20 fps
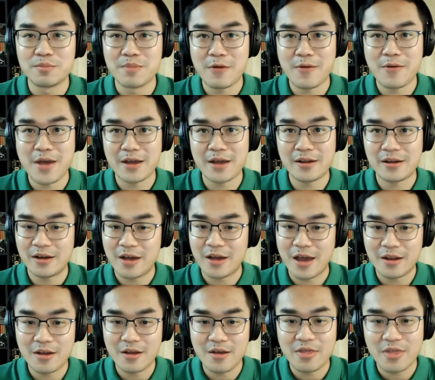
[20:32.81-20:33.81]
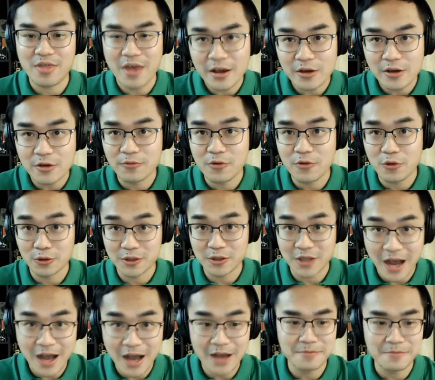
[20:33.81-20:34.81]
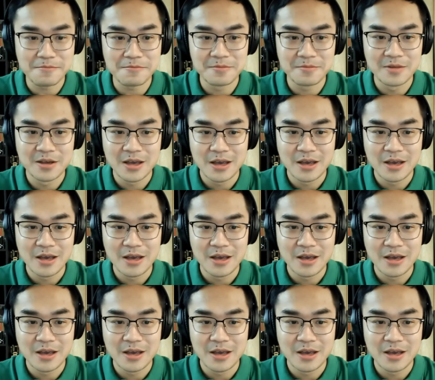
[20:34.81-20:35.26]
Mariana, and uh, thank you for your time.